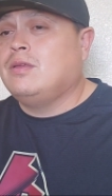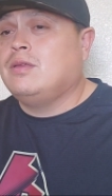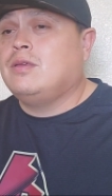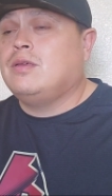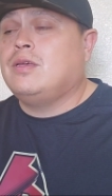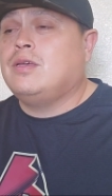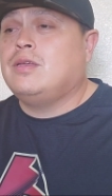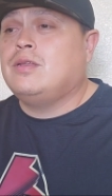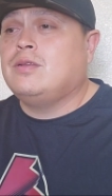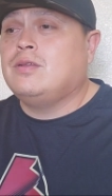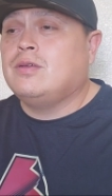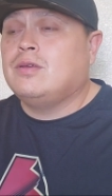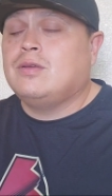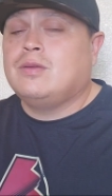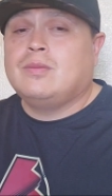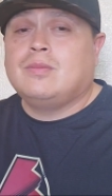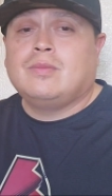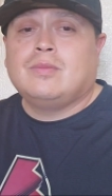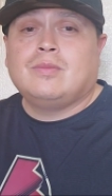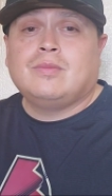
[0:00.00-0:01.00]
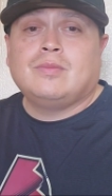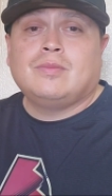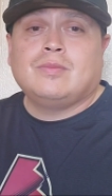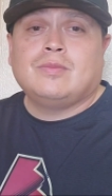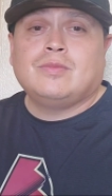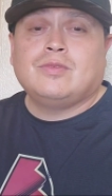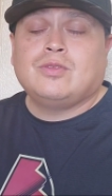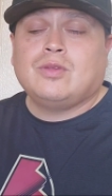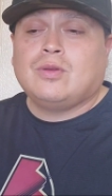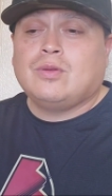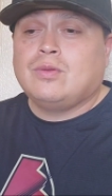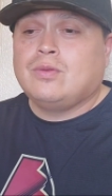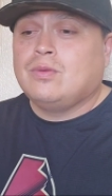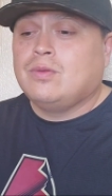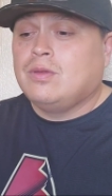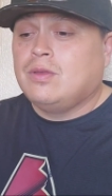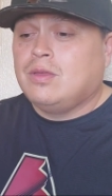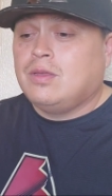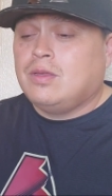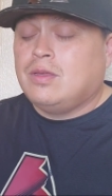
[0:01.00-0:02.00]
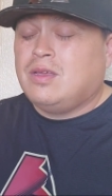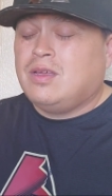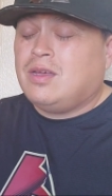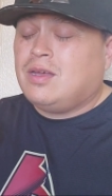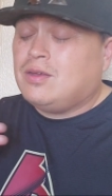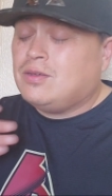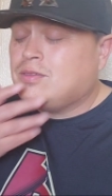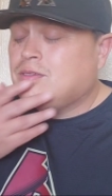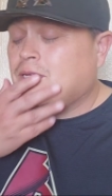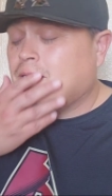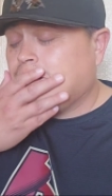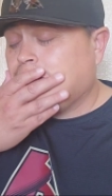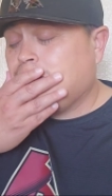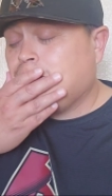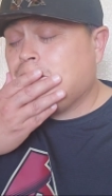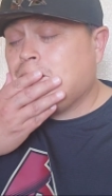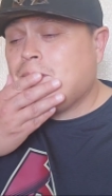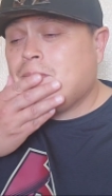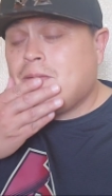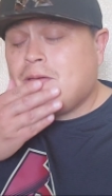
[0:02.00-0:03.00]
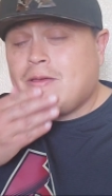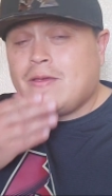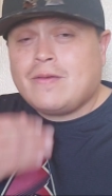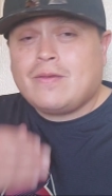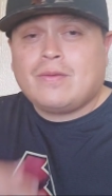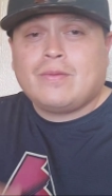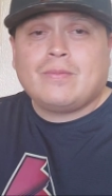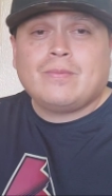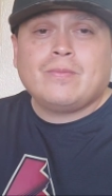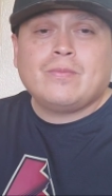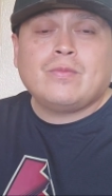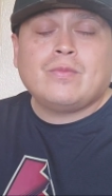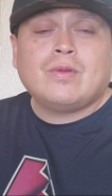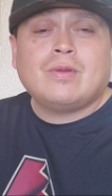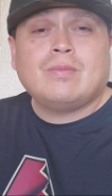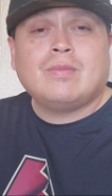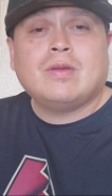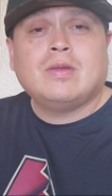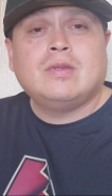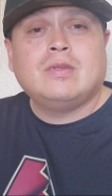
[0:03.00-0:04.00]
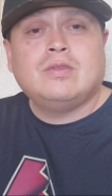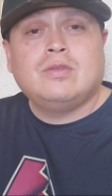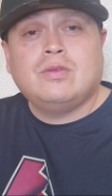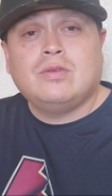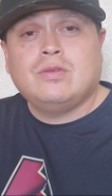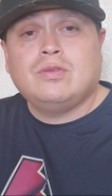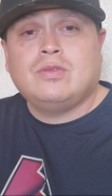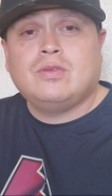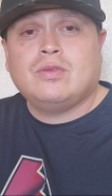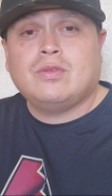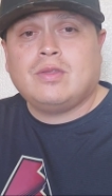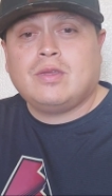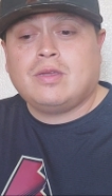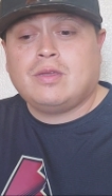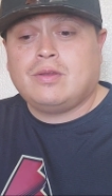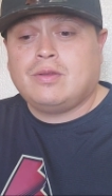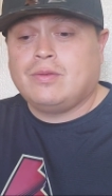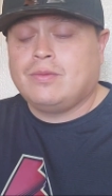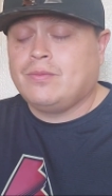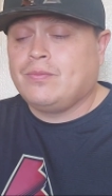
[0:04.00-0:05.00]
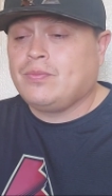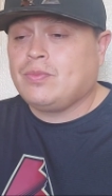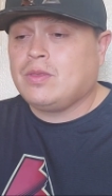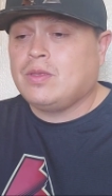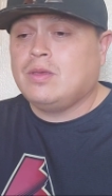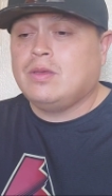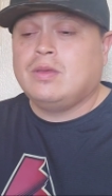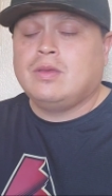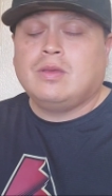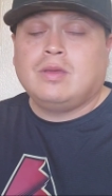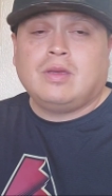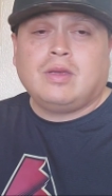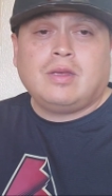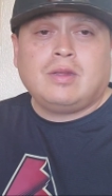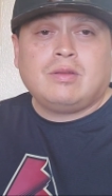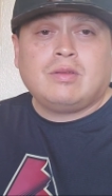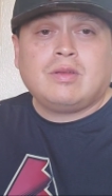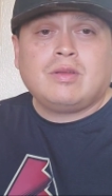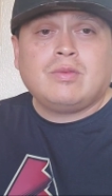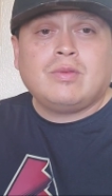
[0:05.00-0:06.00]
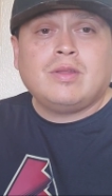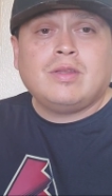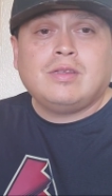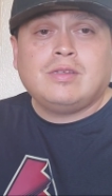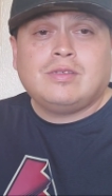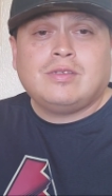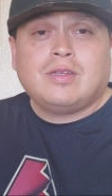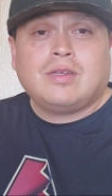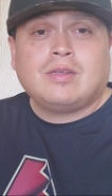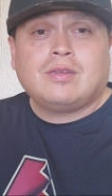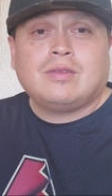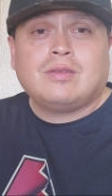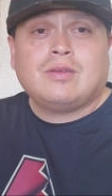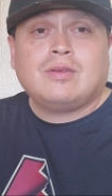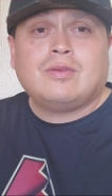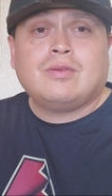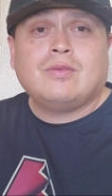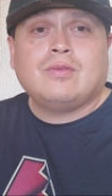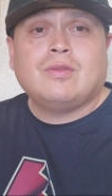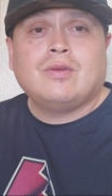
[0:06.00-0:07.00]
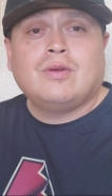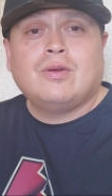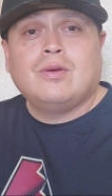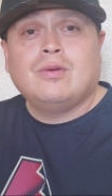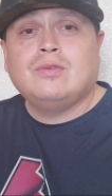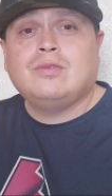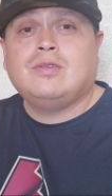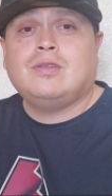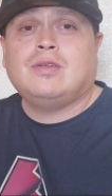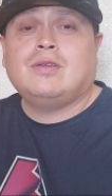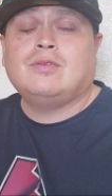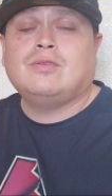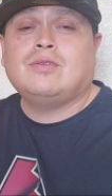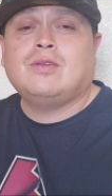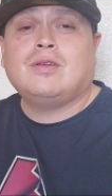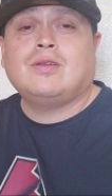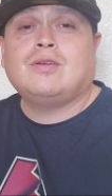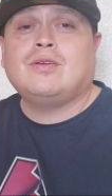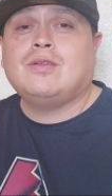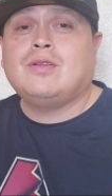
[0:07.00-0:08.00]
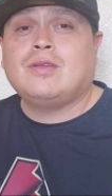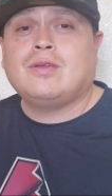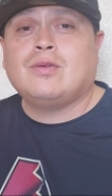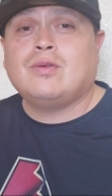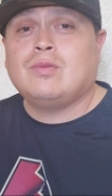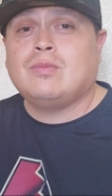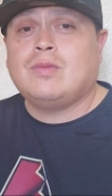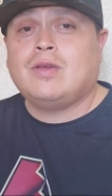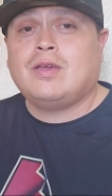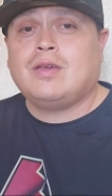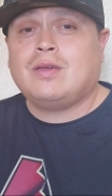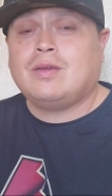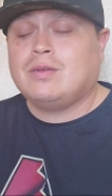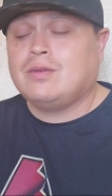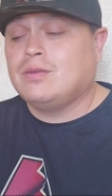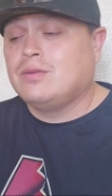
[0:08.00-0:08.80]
And so I was like, man, what am I gonna do till then? And I already checked out of the hotel, so I couldn't go back.